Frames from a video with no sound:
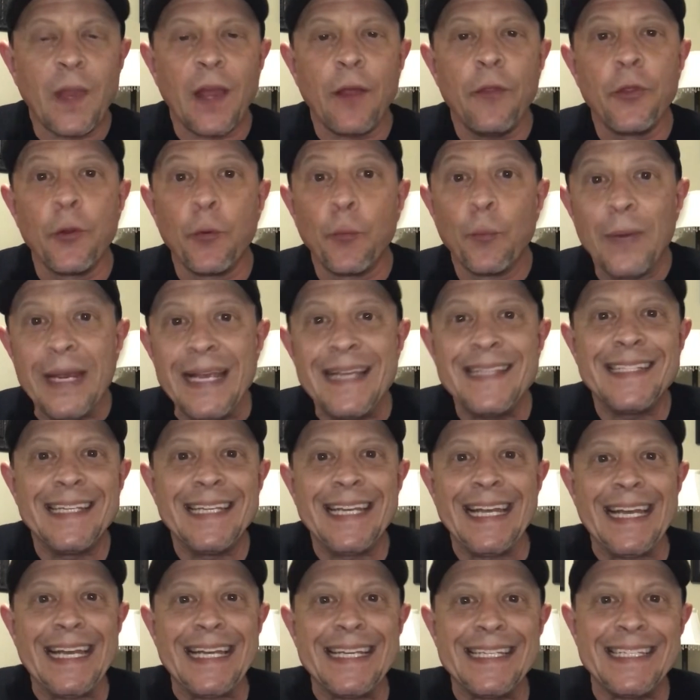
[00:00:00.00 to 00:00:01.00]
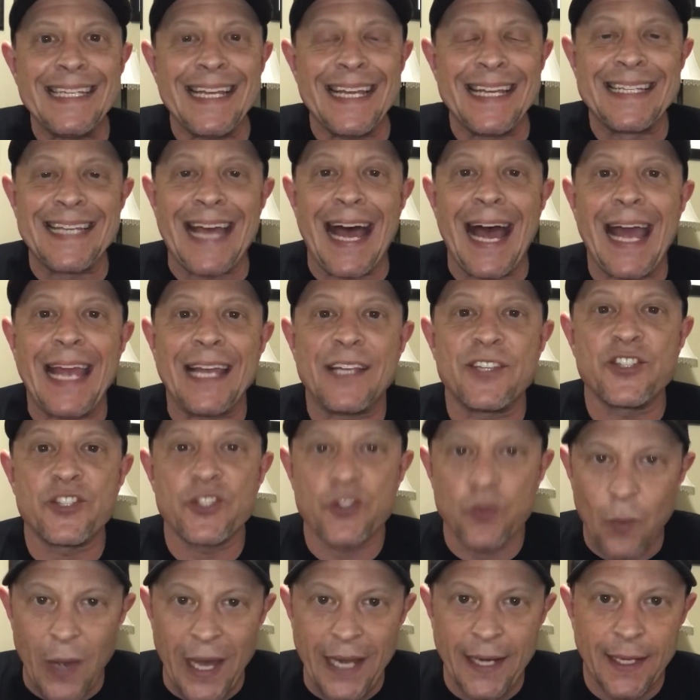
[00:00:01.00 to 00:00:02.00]
The reason is I
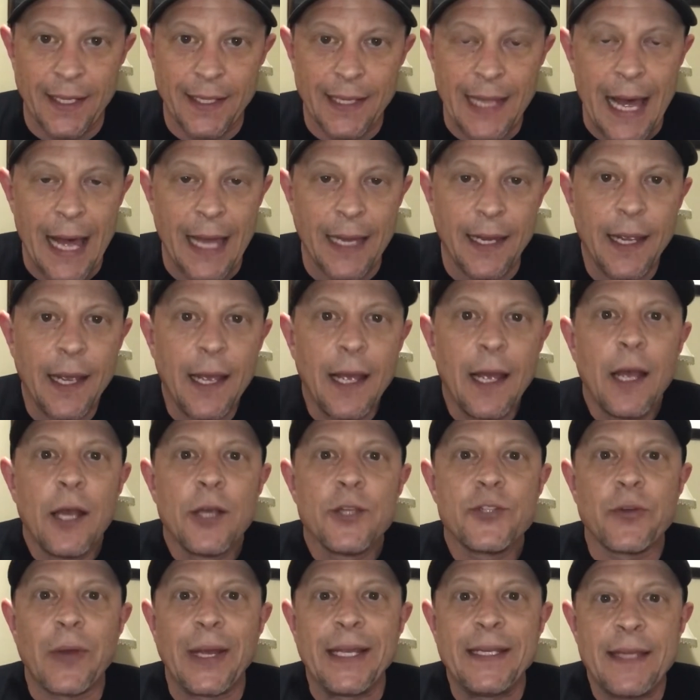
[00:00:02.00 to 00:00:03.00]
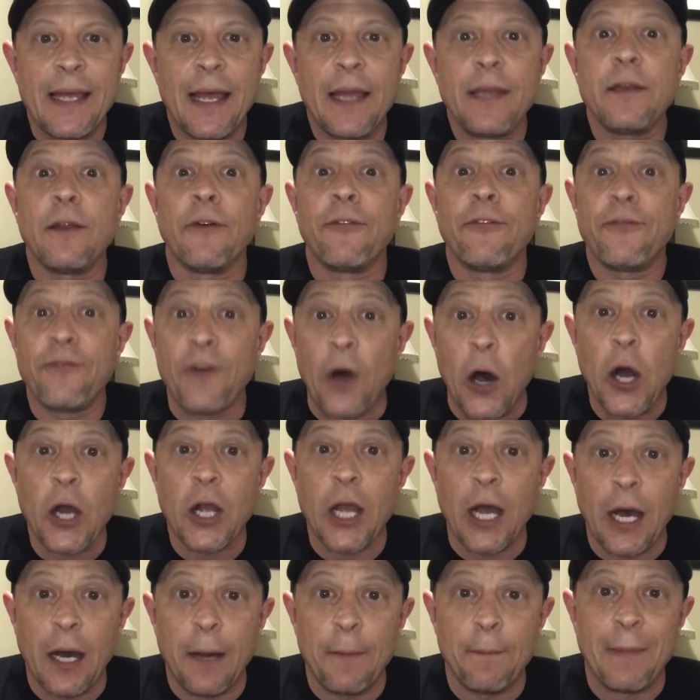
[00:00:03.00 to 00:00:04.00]
sweat a lot, so I tend to fog
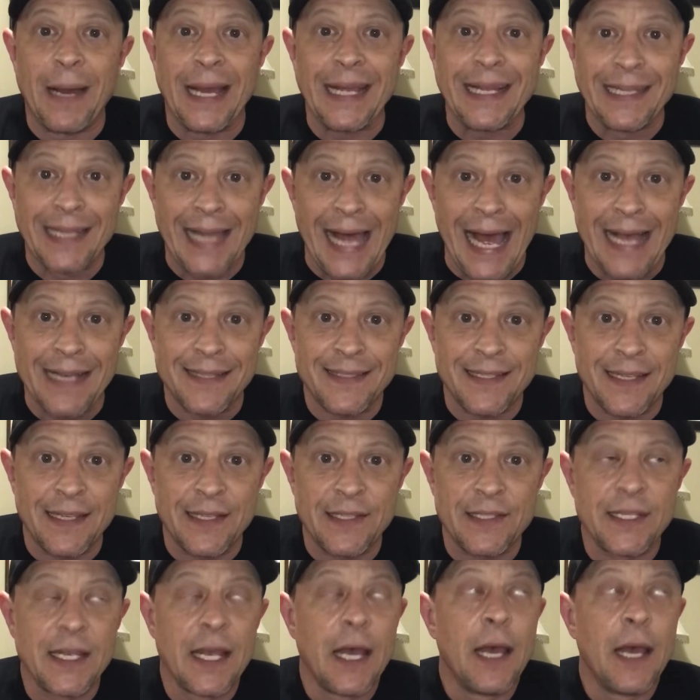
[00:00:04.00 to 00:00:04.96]
up my glasses